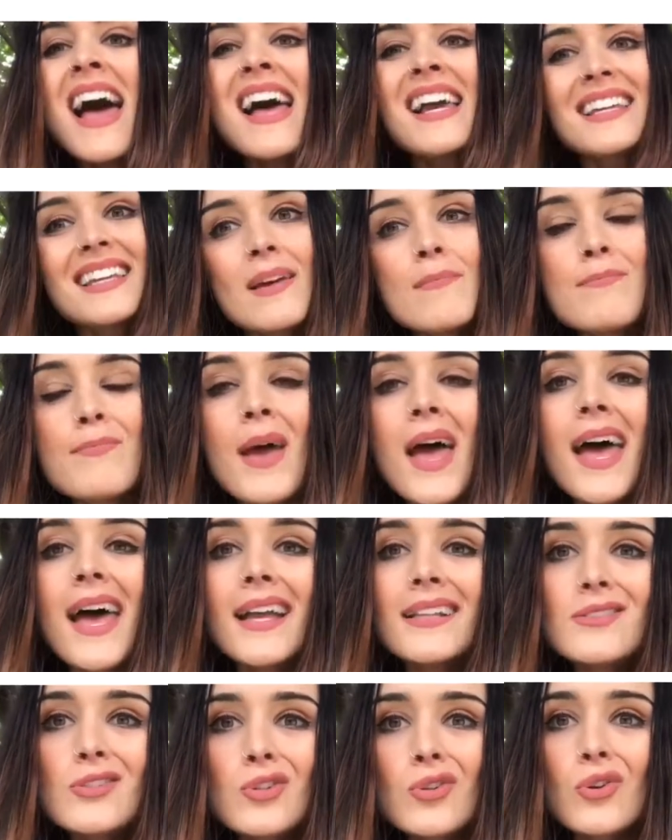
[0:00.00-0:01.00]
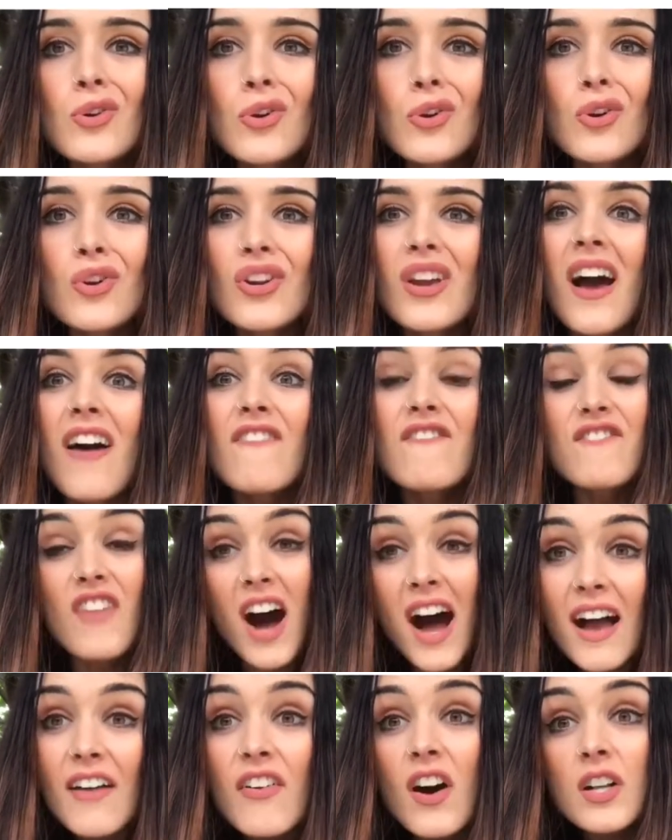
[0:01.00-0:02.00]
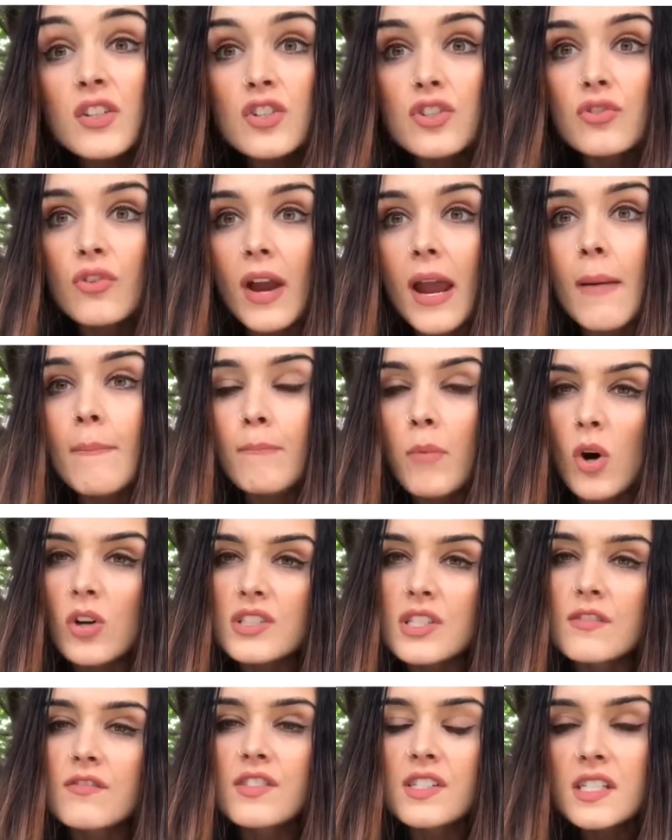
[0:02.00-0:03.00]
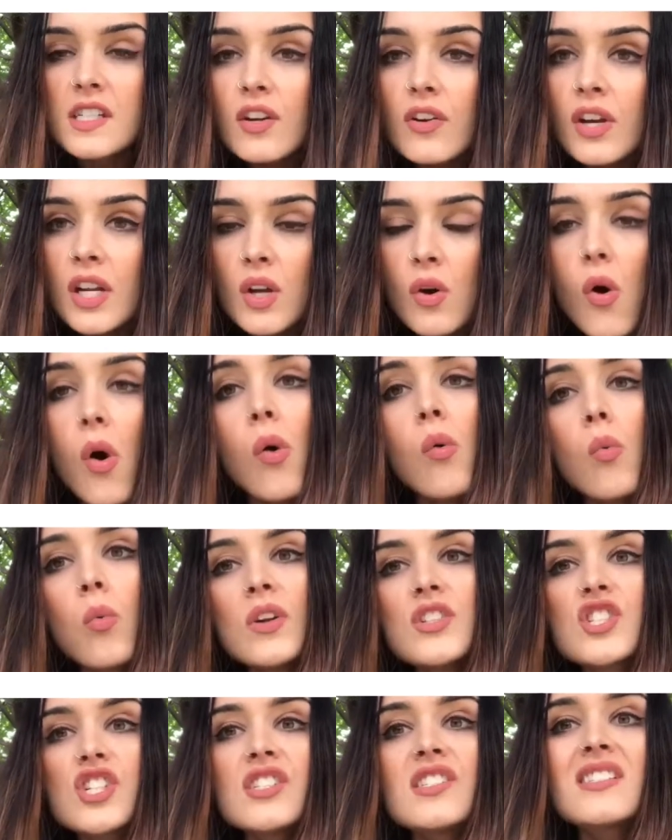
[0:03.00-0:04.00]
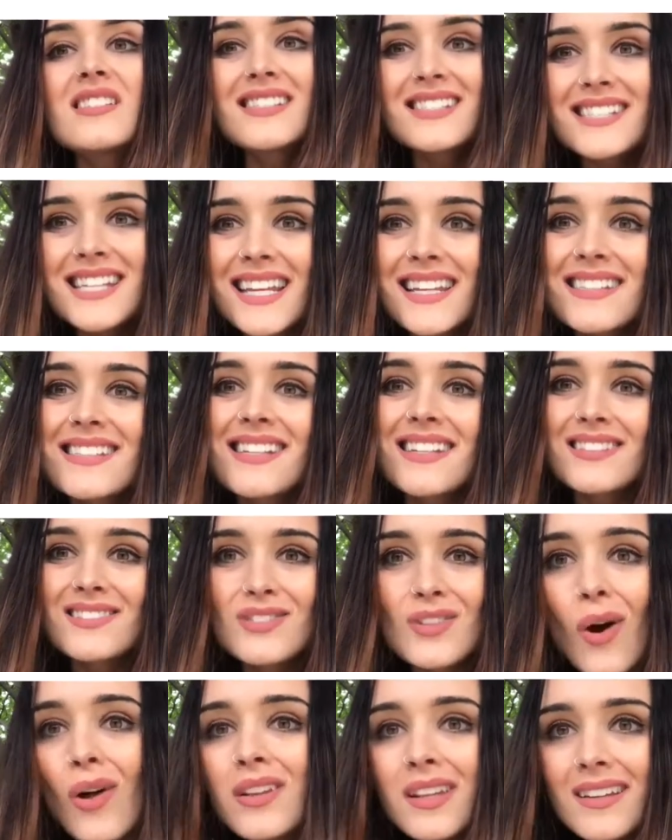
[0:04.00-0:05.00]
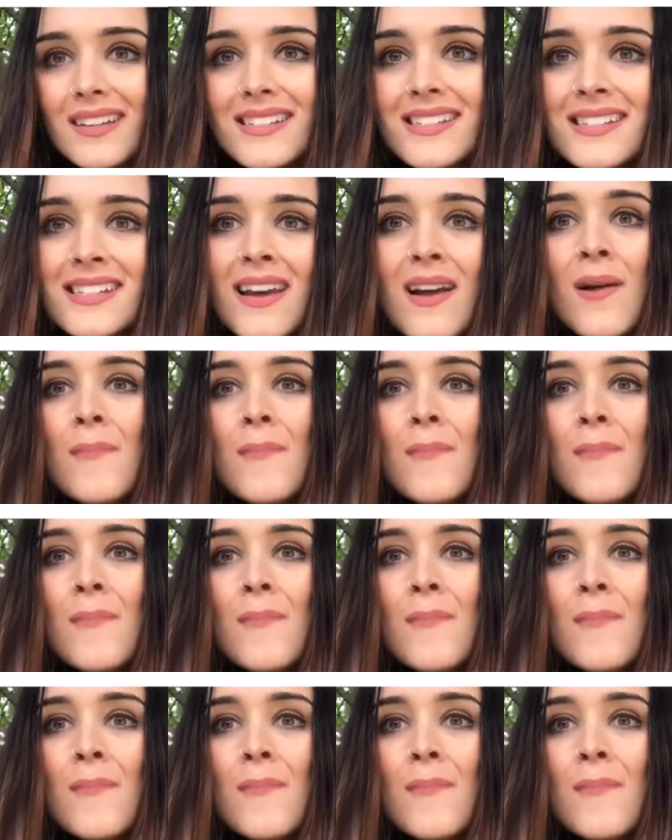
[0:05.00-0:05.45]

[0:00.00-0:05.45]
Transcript: Compared to 500 gram box of cereal, which is $6.